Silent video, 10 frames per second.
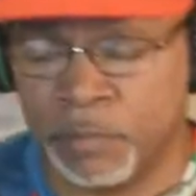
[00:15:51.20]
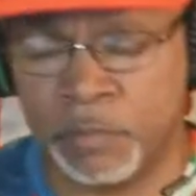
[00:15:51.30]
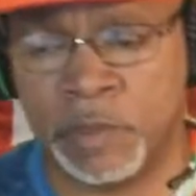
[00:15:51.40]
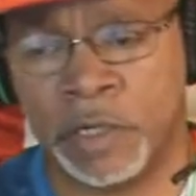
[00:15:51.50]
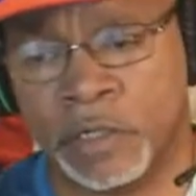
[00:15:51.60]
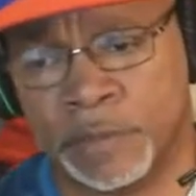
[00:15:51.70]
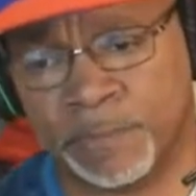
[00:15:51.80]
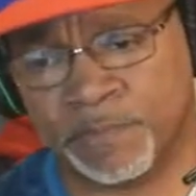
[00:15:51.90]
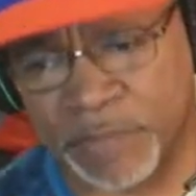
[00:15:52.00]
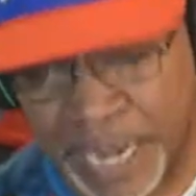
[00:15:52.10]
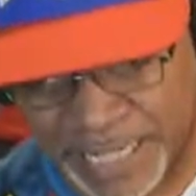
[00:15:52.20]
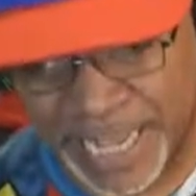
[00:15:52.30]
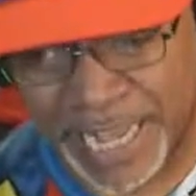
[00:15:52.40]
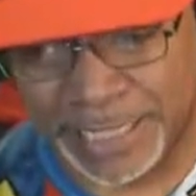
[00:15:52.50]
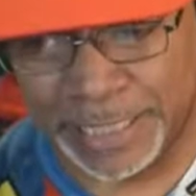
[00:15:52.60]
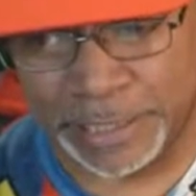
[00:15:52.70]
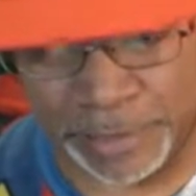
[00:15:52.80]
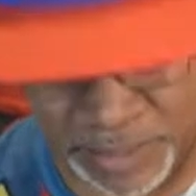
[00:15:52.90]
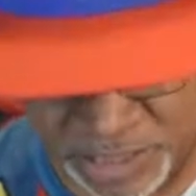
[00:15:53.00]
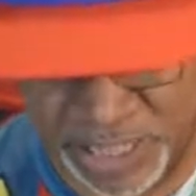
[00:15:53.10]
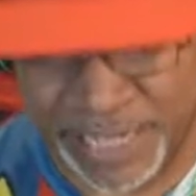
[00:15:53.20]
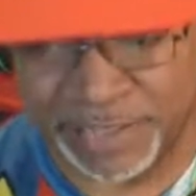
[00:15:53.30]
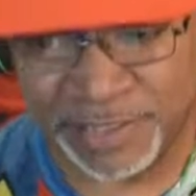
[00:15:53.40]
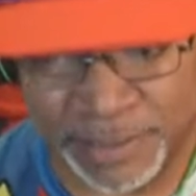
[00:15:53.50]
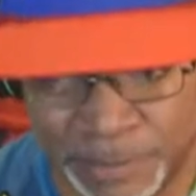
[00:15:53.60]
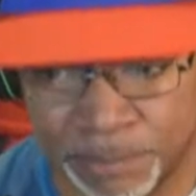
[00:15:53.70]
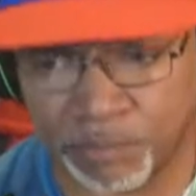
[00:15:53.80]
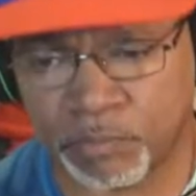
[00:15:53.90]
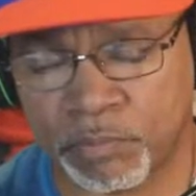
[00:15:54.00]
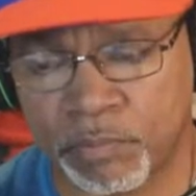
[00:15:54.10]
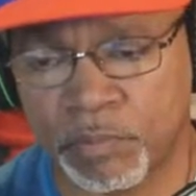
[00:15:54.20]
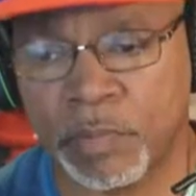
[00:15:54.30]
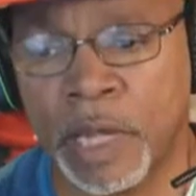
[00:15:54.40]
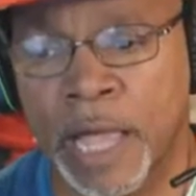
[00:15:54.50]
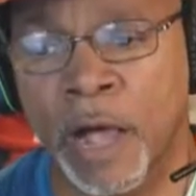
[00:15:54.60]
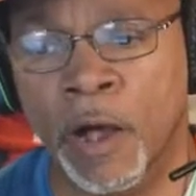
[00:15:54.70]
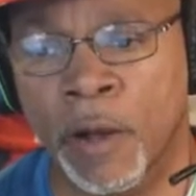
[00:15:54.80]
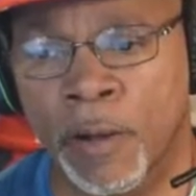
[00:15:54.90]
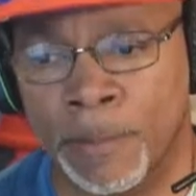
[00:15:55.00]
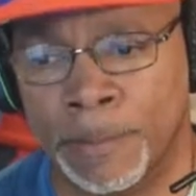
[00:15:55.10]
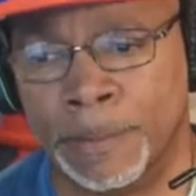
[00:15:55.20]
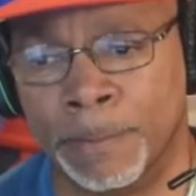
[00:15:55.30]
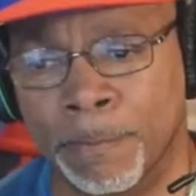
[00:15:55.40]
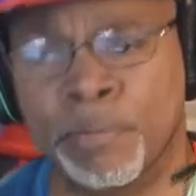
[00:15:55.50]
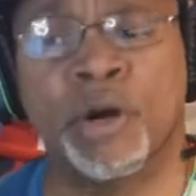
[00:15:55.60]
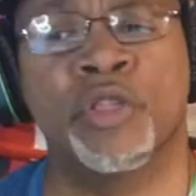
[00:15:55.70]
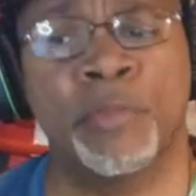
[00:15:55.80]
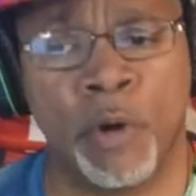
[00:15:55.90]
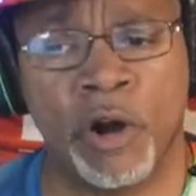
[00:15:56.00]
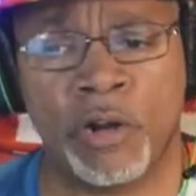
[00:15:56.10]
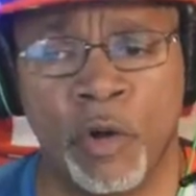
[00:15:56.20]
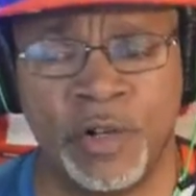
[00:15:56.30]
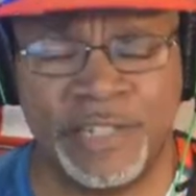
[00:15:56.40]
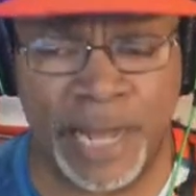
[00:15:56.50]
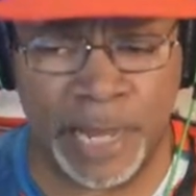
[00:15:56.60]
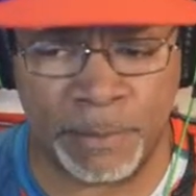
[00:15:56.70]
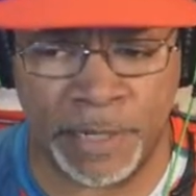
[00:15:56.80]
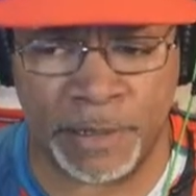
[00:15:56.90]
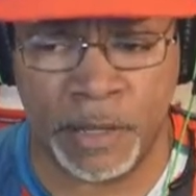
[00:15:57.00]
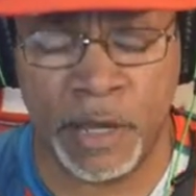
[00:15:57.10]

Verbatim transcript: the iconic chest um, birthmark on Daimon.